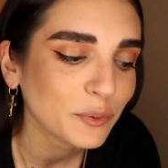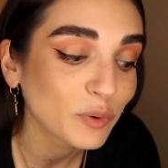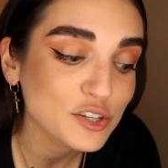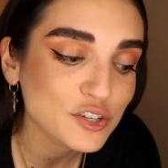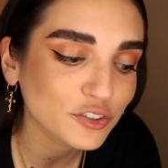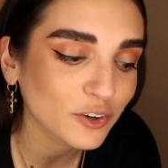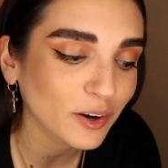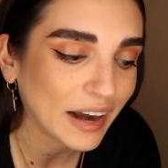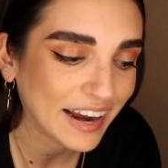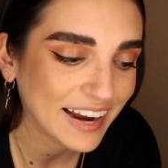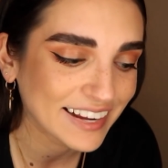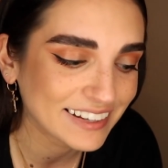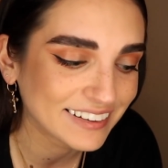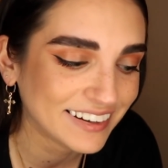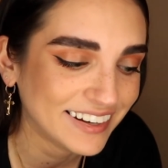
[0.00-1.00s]
which is
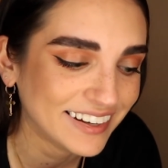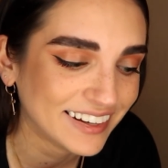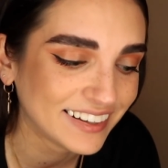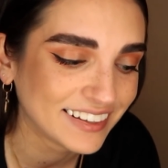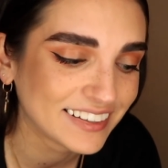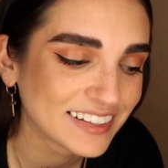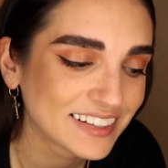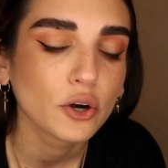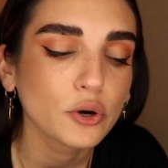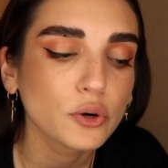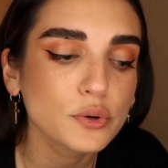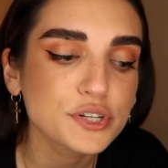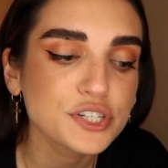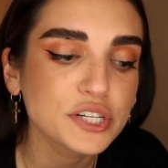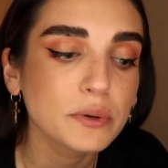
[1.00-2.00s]
great.
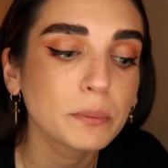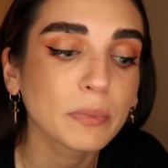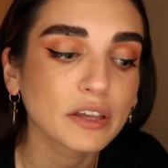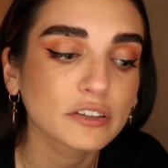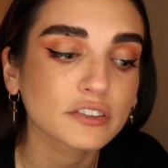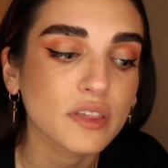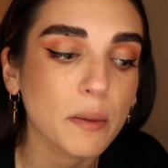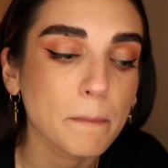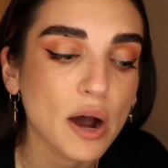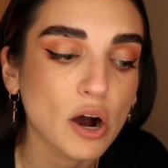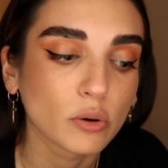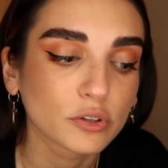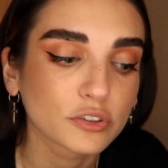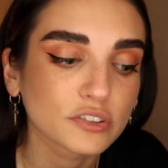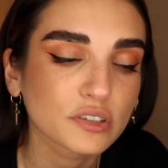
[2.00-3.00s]
Who do you miss the
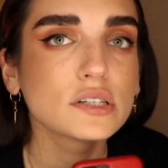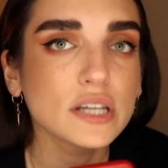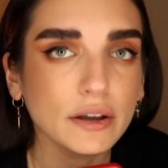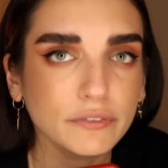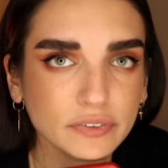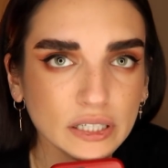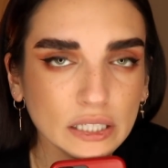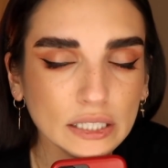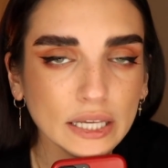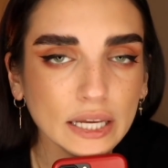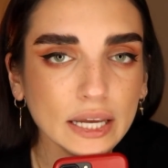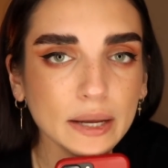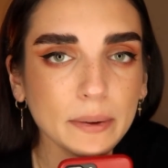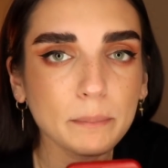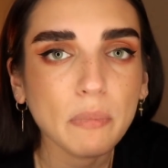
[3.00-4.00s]
most?
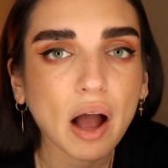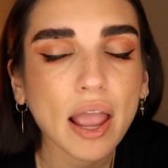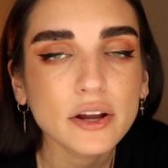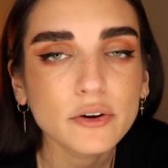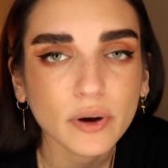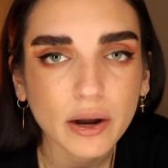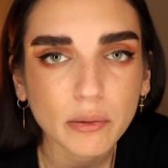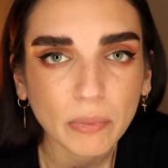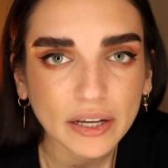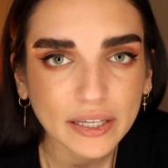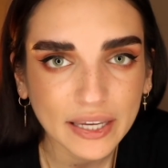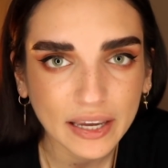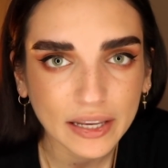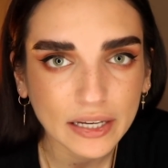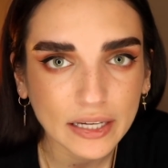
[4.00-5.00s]
Definitely my grandma
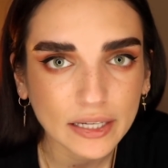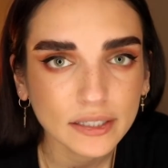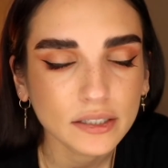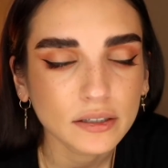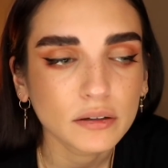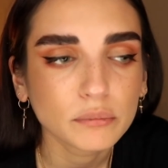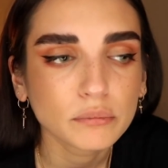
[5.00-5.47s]
Kitty.